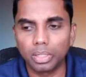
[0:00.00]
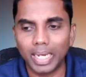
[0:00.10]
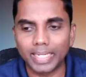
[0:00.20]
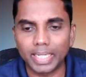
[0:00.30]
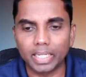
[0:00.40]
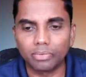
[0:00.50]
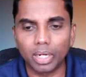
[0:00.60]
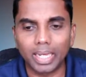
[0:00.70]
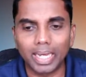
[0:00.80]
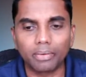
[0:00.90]
and it
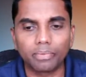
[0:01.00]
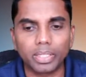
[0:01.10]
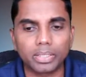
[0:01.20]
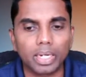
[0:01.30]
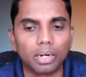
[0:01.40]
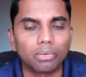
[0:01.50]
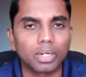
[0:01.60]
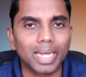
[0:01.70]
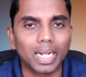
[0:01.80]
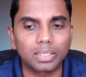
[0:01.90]
will affect our
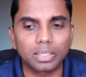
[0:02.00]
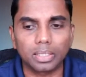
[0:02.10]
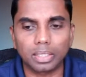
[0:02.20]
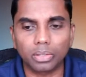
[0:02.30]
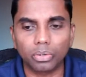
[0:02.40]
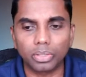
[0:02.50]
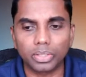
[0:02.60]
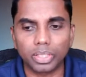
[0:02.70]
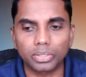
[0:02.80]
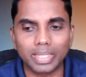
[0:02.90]
health
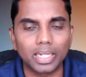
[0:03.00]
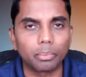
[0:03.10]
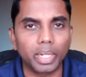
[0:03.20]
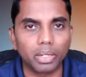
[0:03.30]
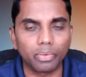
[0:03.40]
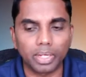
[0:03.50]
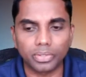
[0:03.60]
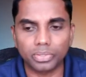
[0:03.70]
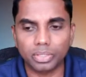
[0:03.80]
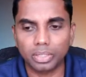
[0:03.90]
conditions in many
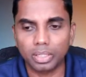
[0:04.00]
ways.